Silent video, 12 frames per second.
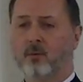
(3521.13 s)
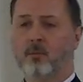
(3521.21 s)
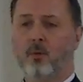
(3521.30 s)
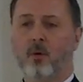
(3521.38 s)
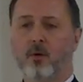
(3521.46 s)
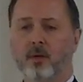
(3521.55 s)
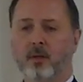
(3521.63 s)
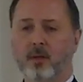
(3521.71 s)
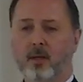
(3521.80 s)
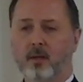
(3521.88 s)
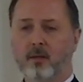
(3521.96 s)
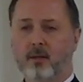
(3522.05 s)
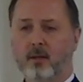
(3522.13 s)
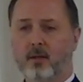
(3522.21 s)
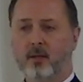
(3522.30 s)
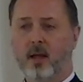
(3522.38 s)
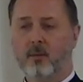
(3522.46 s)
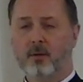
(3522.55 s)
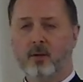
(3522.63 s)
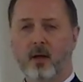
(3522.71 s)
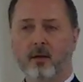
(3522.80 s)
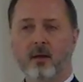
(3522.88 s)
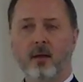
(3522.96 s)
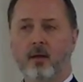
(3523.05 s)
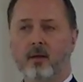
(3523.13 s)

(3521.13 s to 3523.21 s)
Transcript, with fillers: were born in, in, in Lebanon,